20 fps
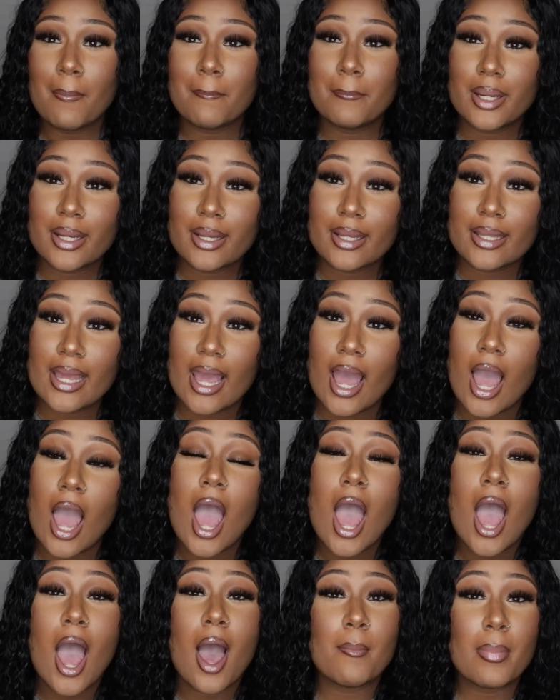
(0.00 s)
But yeah,
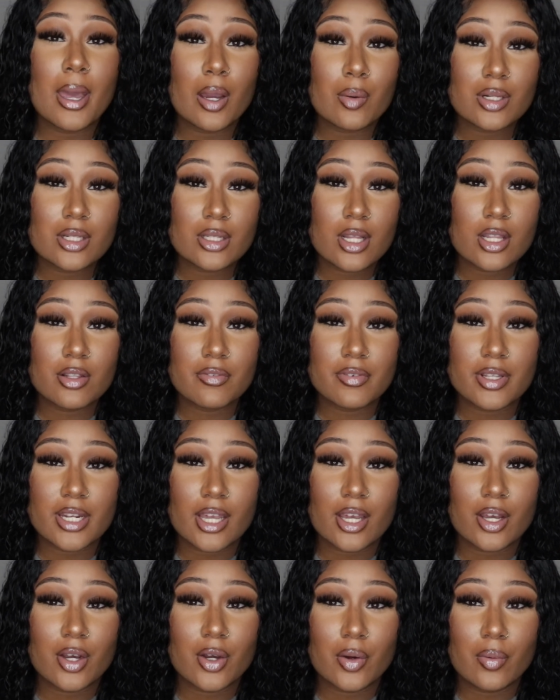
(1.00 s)
I'm back with another
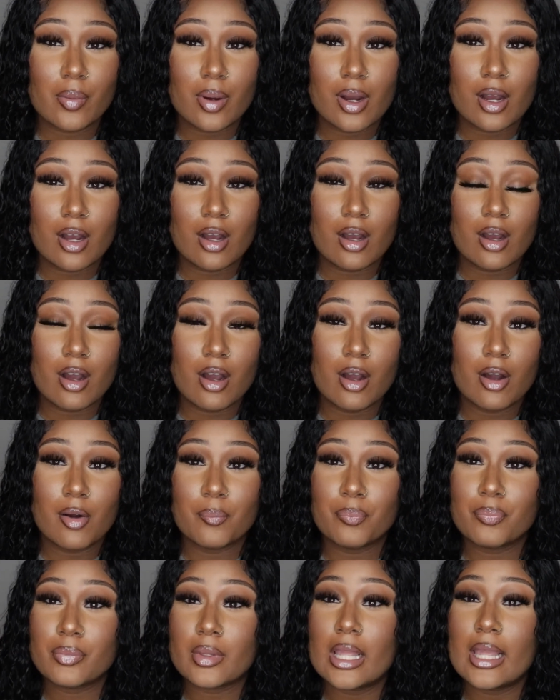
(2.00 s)
video.
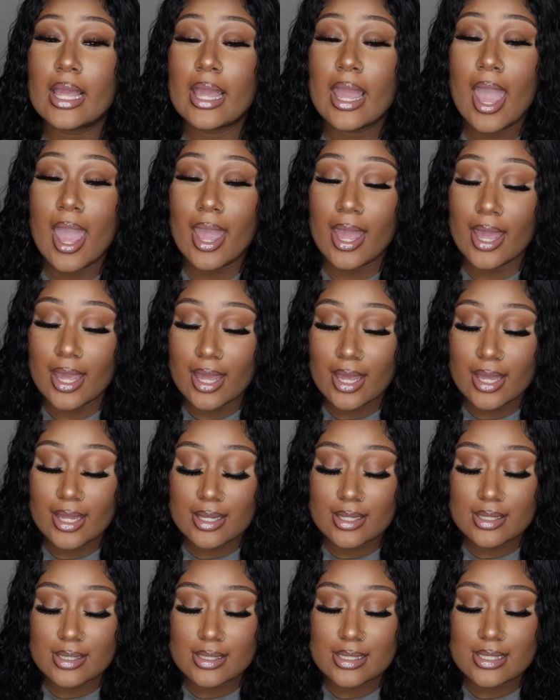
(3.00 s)

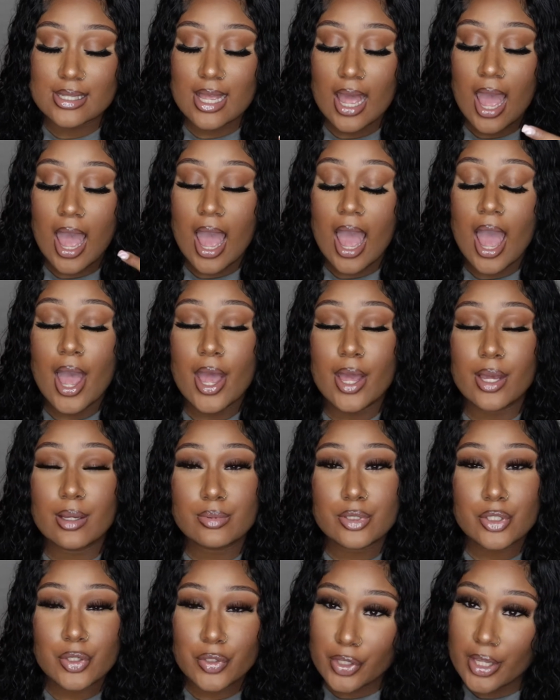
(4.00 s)
And I'm
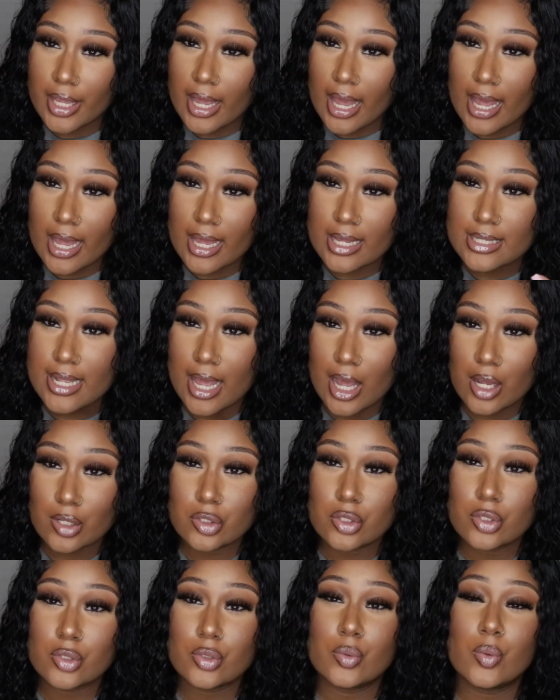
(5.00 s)
showing you guys how
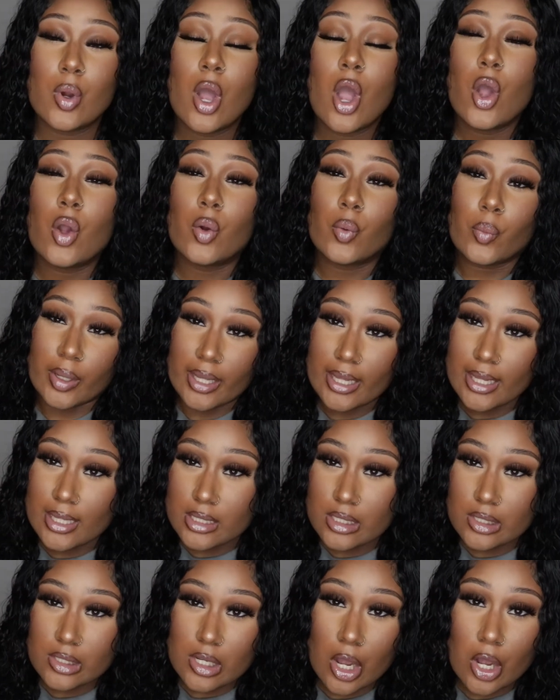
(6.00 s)
to
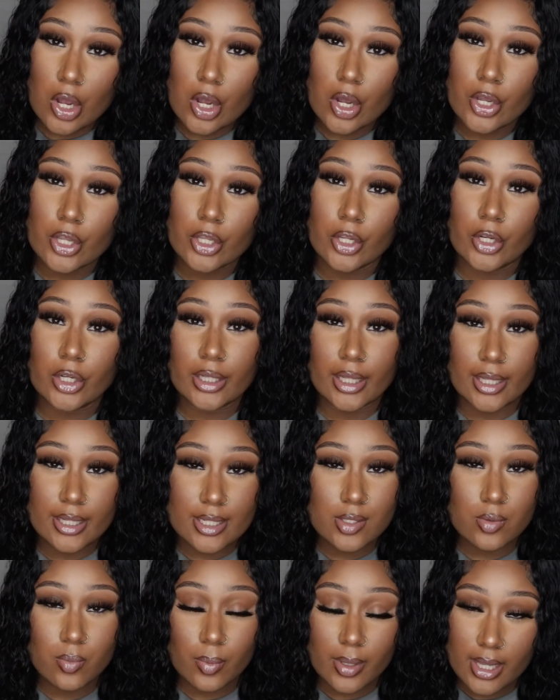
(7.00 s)
reinstall your
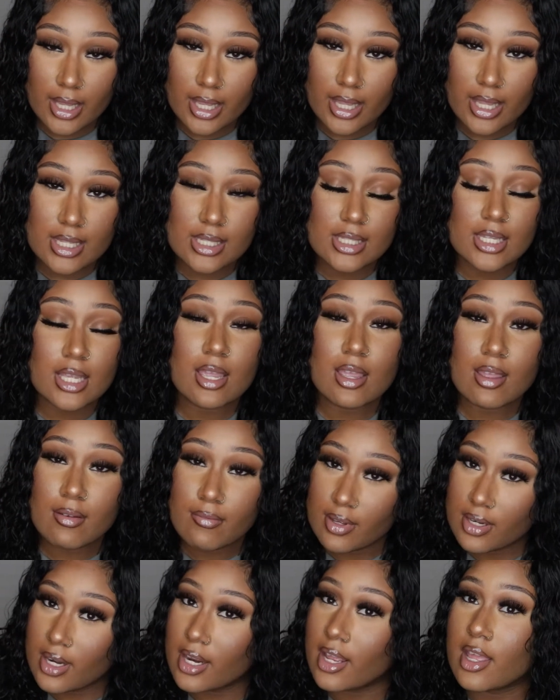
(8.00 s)
lace wigs,
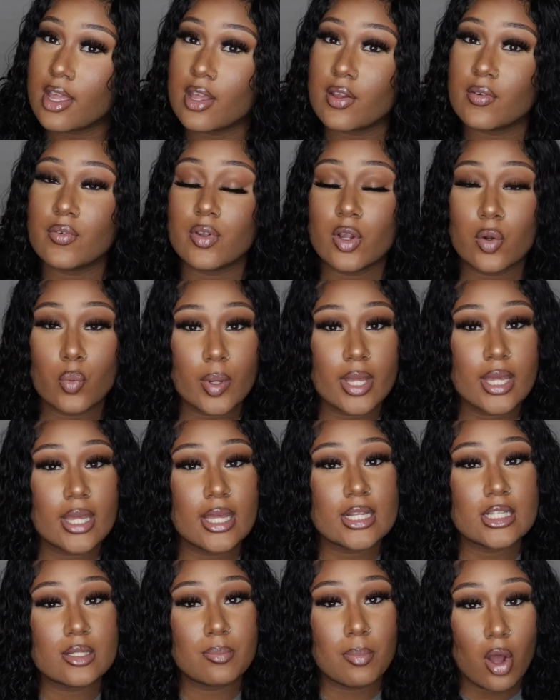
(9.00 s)
even if your wig
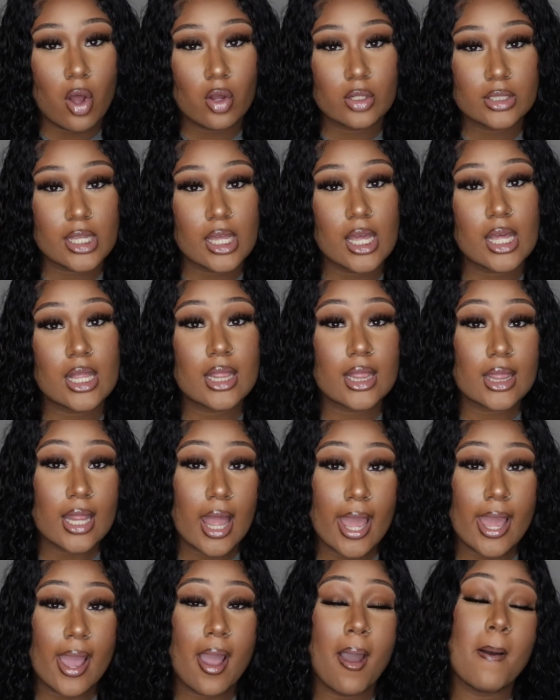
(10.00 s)
is balding
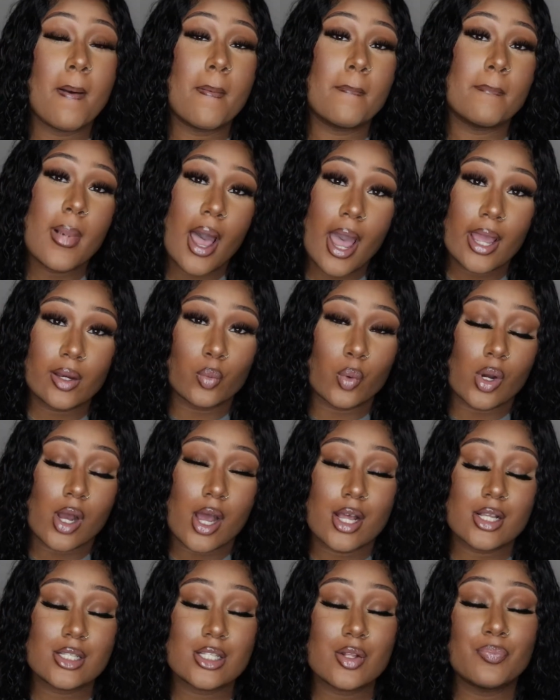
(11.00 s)
like mine
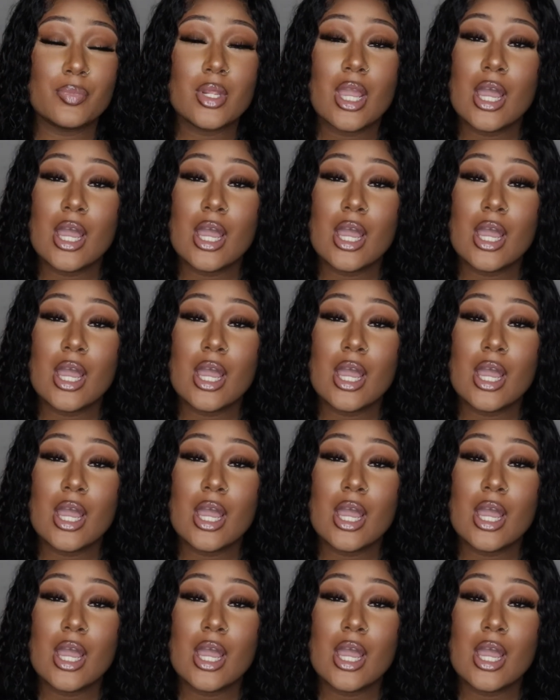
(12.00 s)
was.